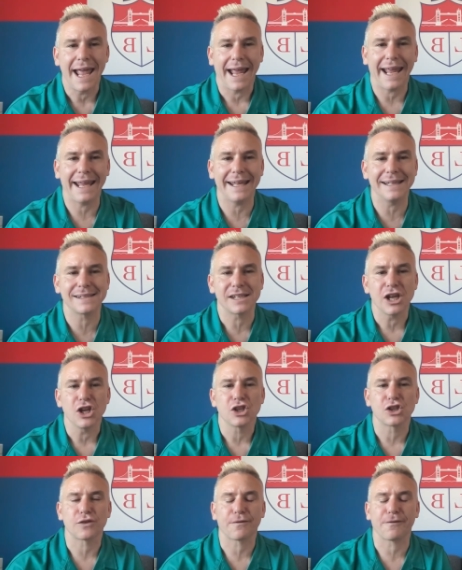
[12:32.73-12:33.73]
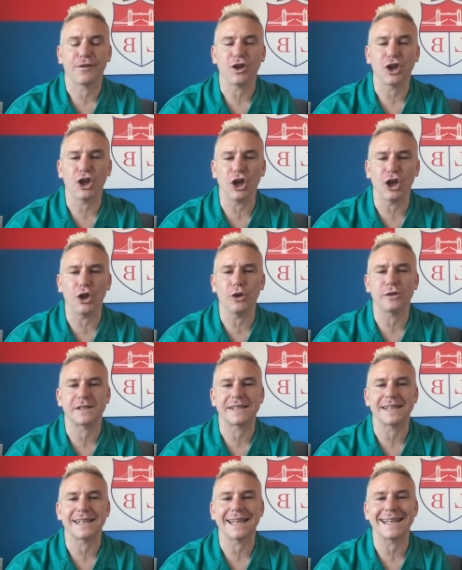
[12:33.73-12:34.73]
is for you
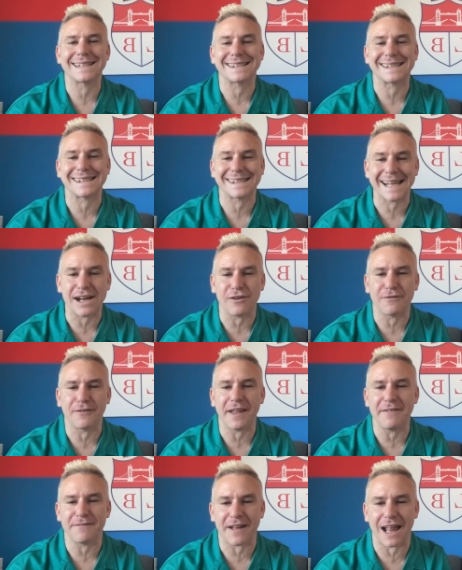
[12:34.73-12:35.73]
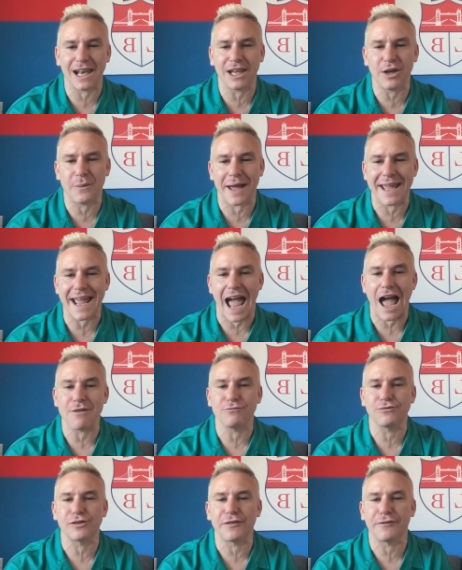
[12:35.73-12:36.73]
to self-evaluate
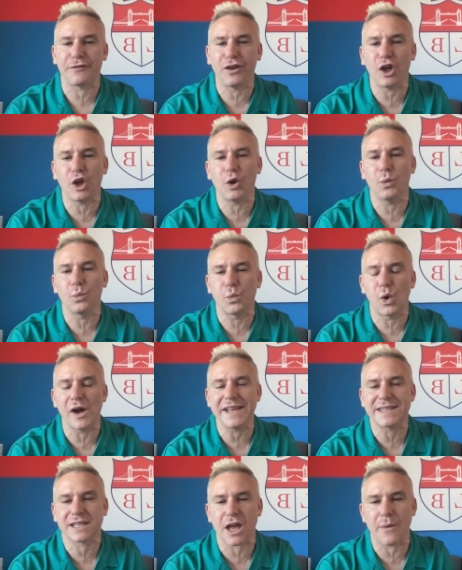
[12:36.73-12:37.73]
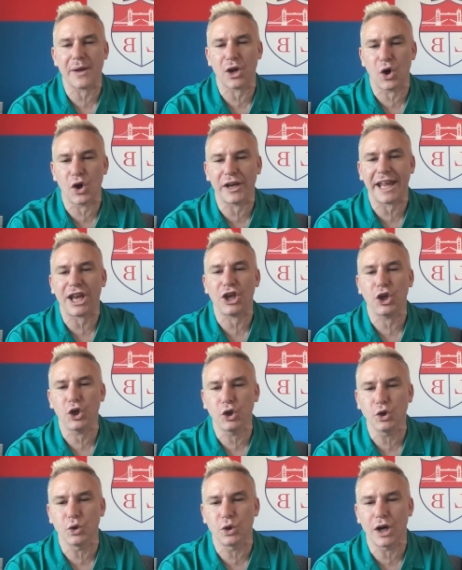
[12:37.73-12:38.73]
and review what is going on in
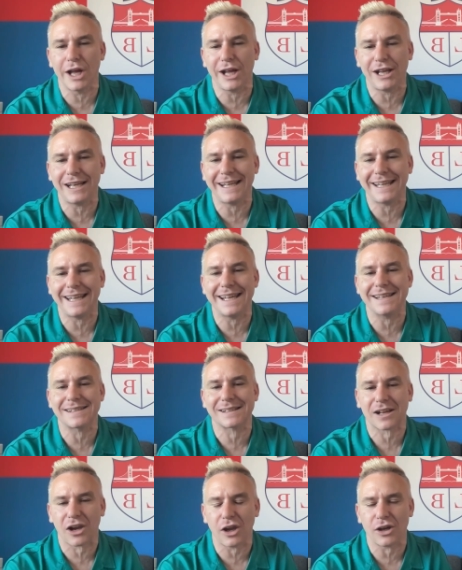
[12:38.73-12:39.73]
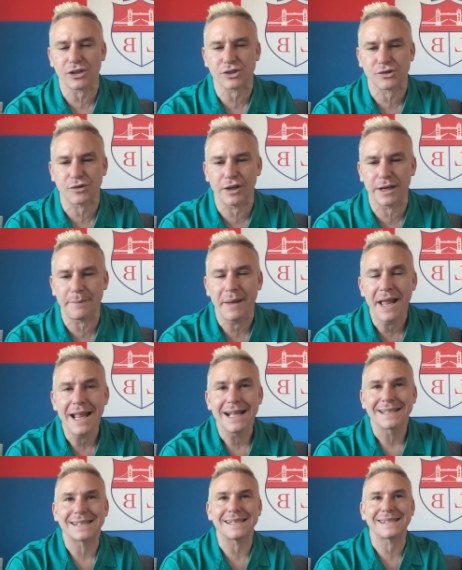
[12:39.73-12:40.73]
your early years classroom
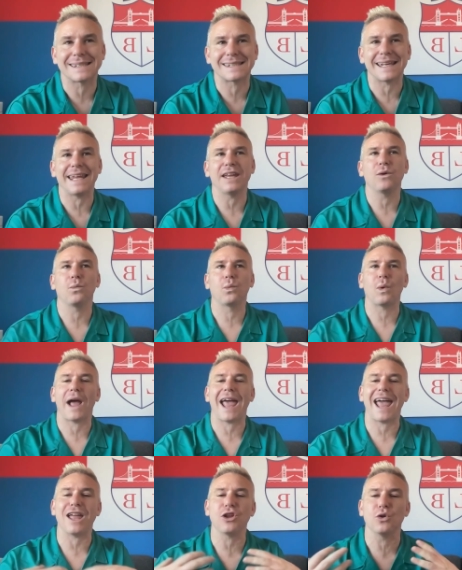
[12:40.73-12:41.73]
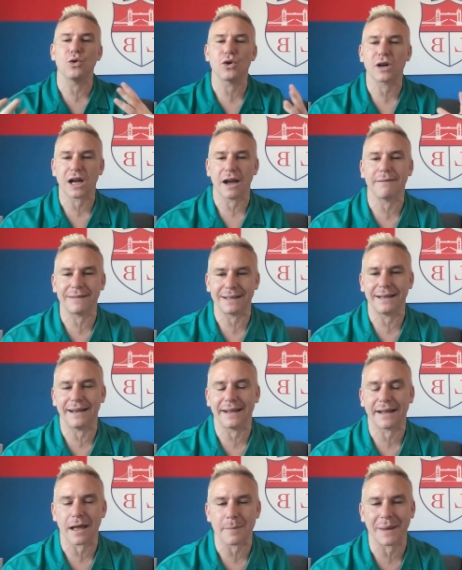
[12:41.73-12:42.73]
to see where you're currently
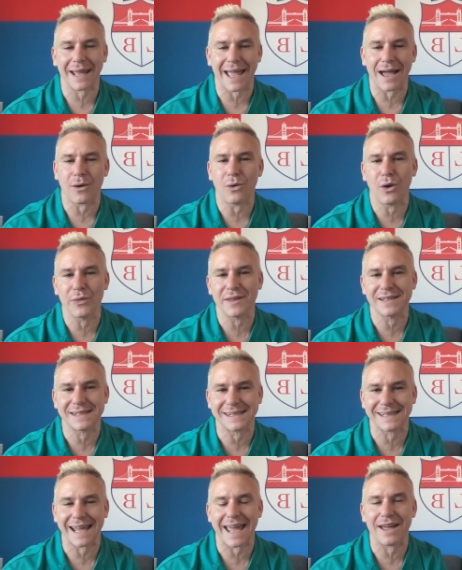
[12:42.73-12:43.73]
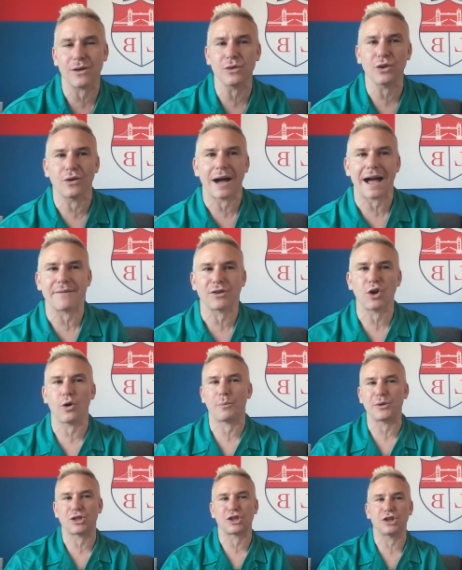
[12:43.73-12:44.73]
coming out on the scale. You'll have an
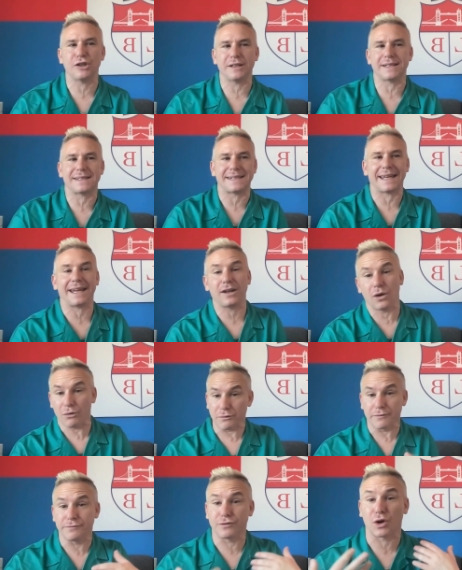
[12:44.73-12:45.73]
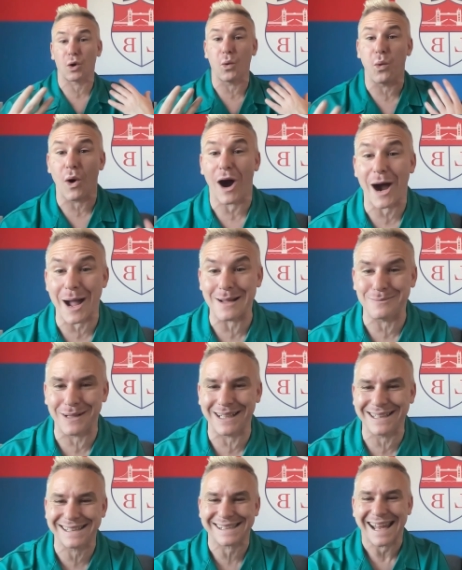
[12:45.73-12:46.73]
opportunity or a
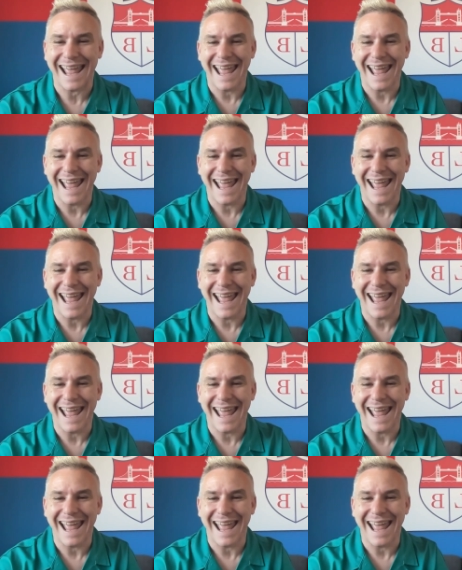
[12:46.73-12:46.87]
requirement